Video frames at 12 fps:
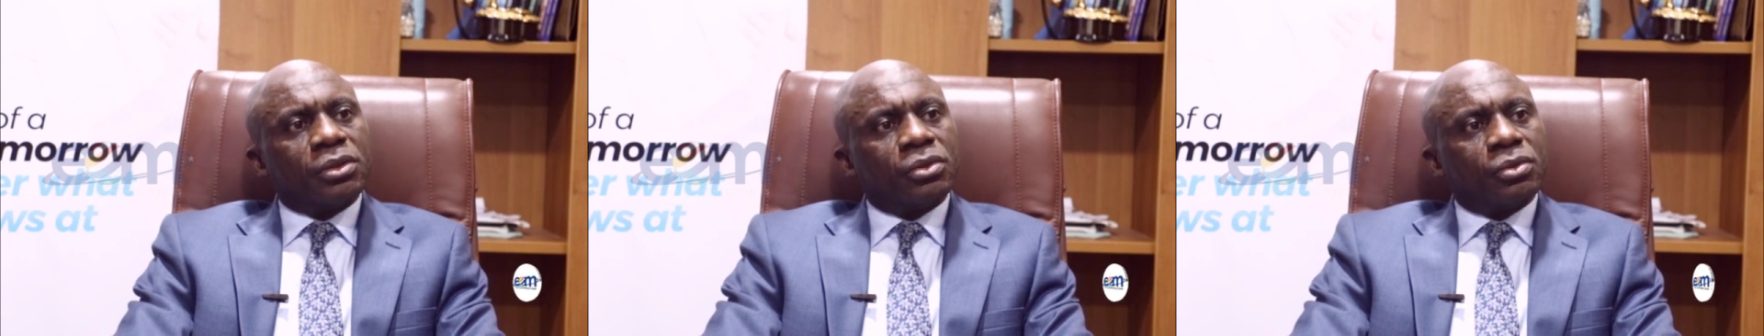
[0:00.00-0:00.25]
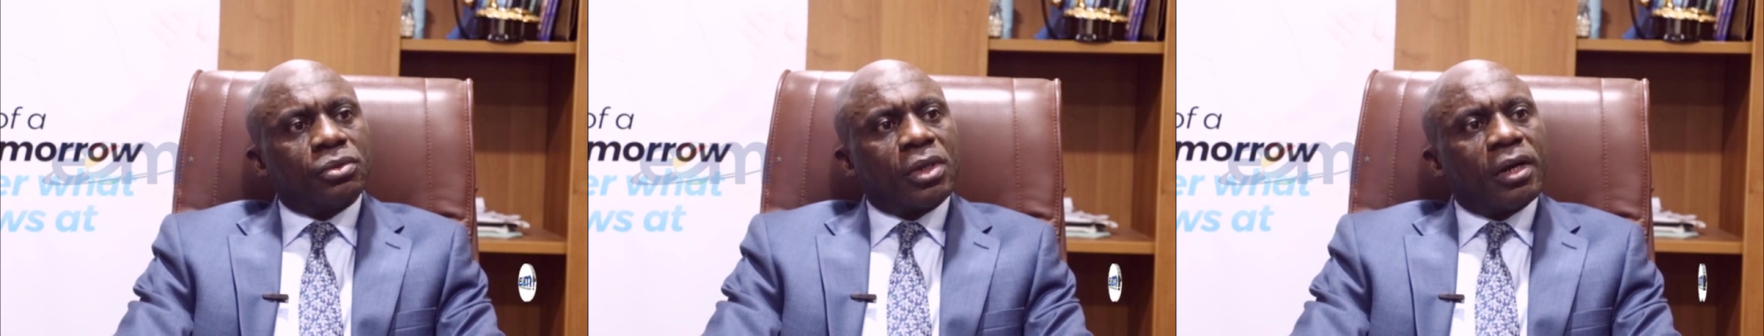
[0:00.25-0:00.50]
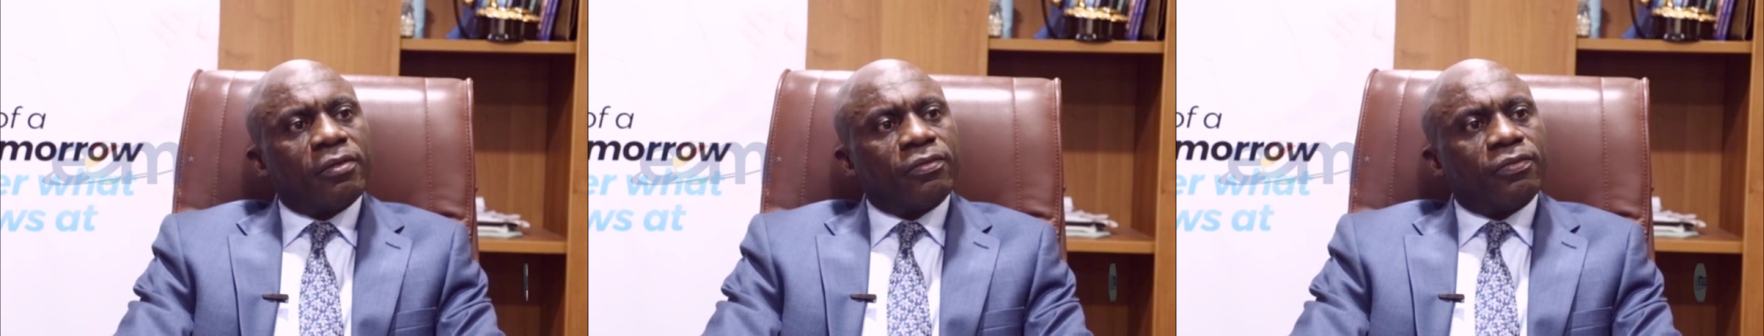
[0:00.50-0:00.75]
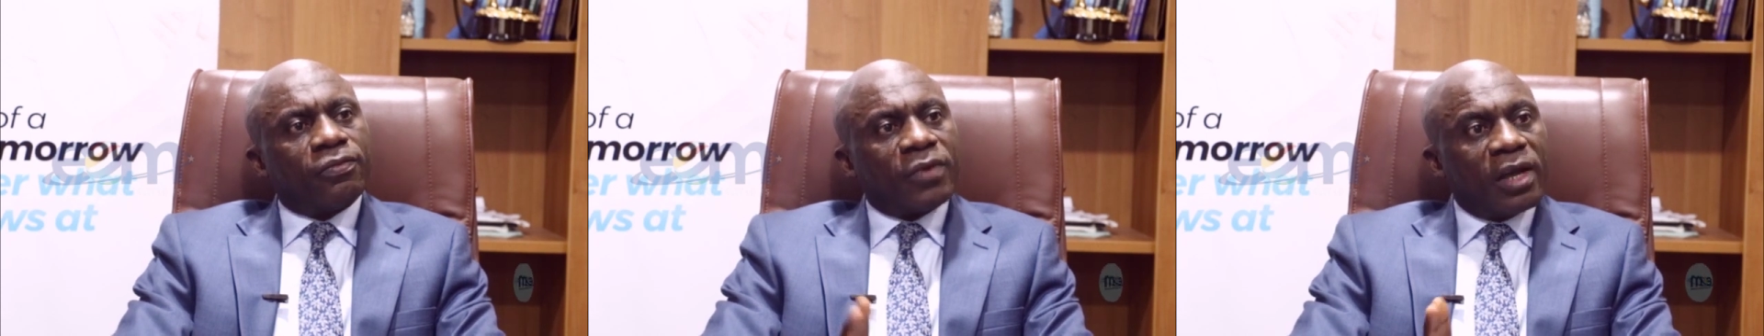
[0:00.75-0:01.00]
you have
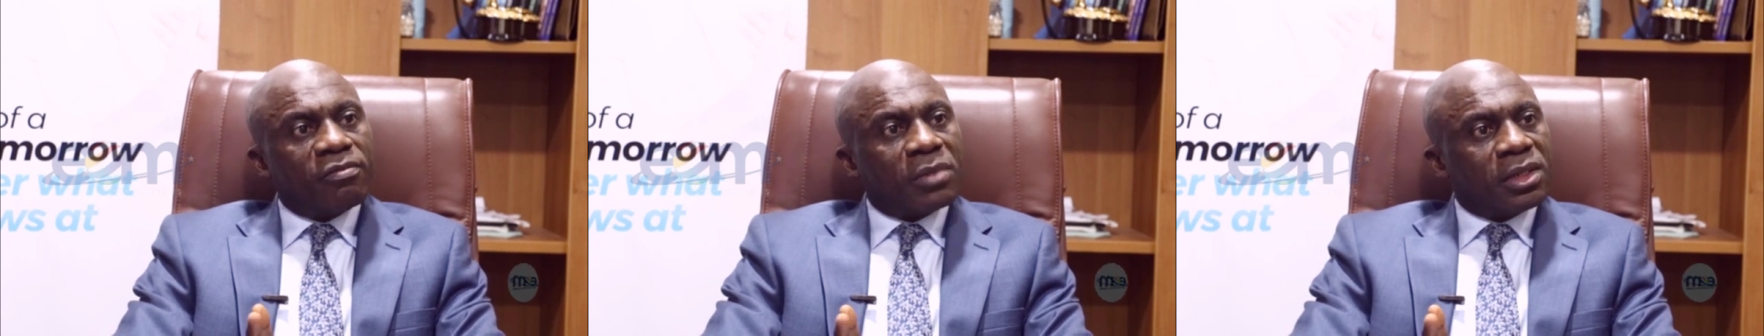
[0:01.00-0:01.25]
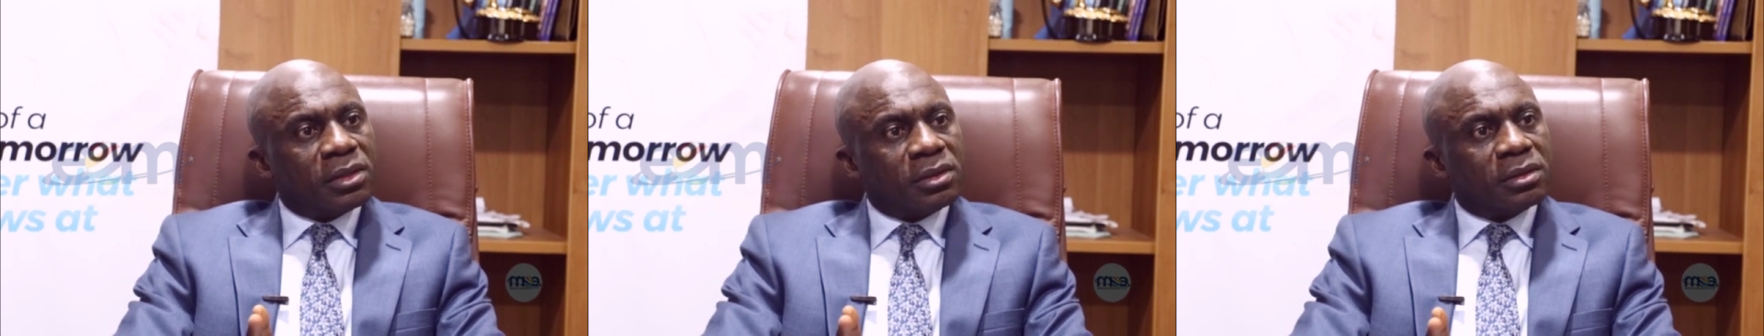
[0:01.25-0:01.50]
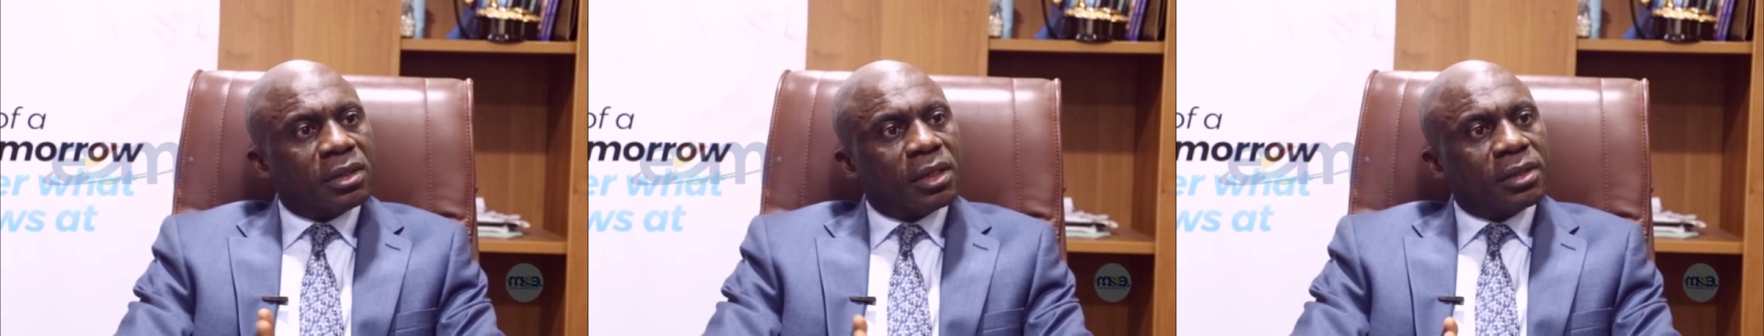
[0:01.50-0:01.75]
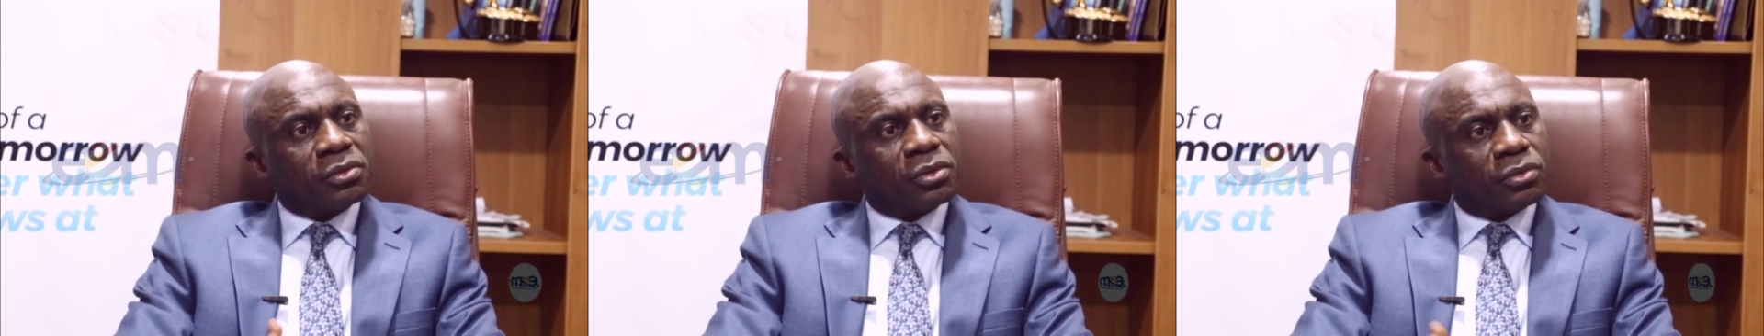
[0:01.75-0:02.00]
five managing
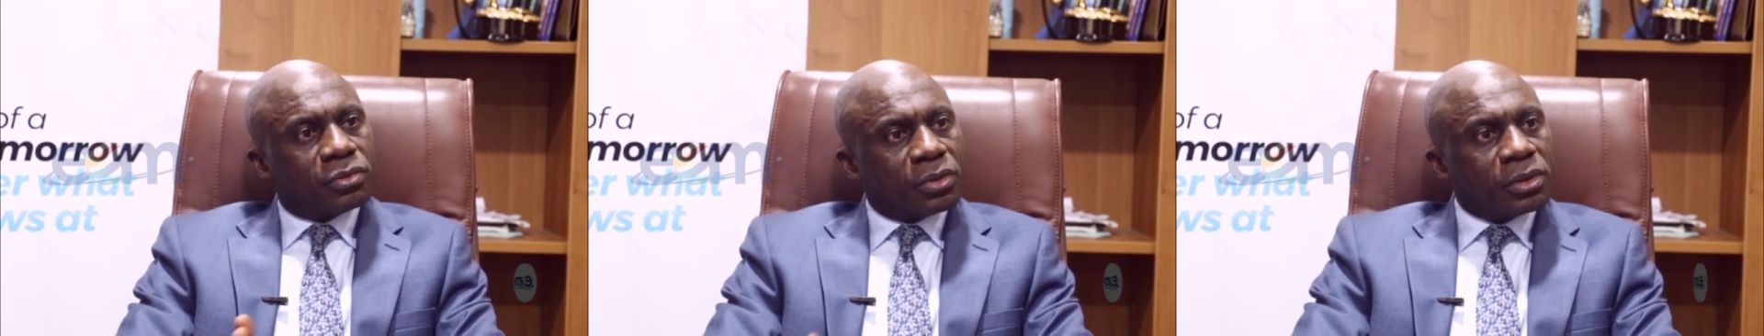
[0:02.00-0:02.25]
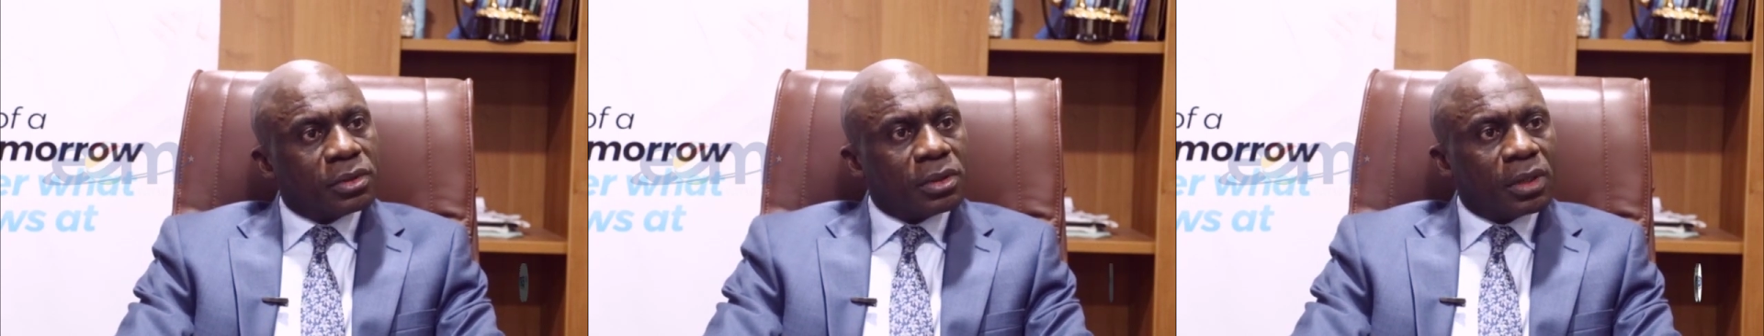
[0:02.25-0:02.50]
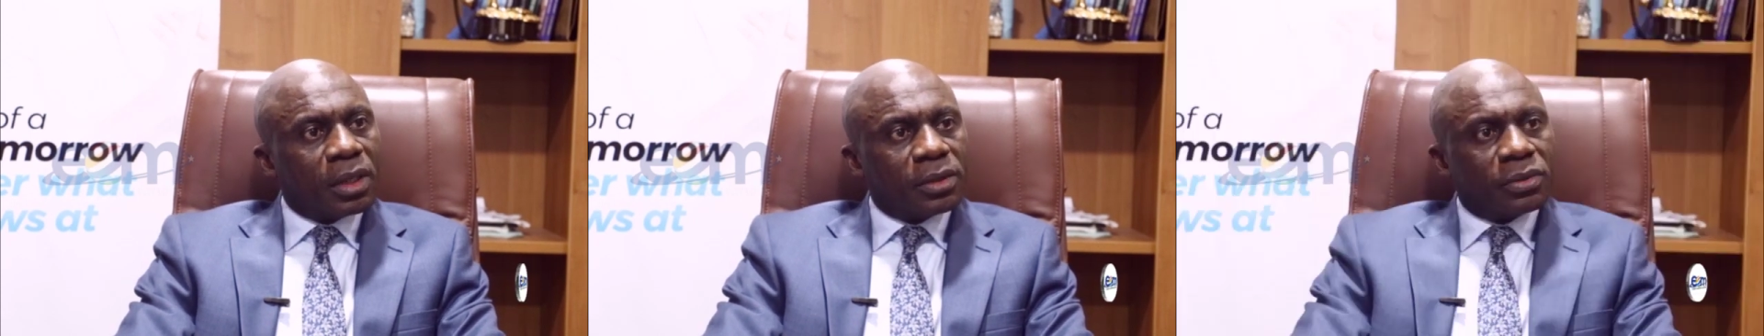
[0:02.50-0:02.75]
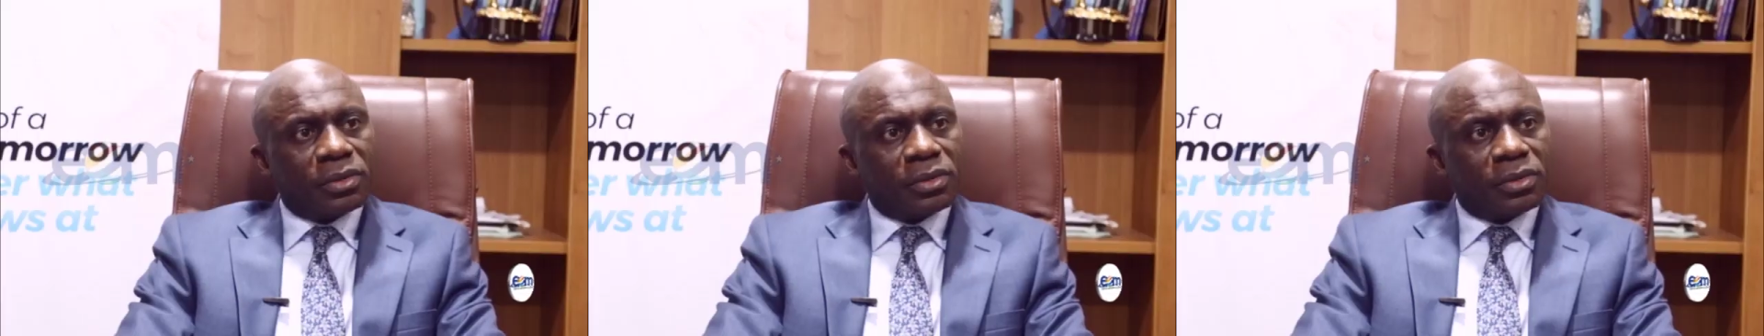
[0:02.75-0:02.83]
directors running an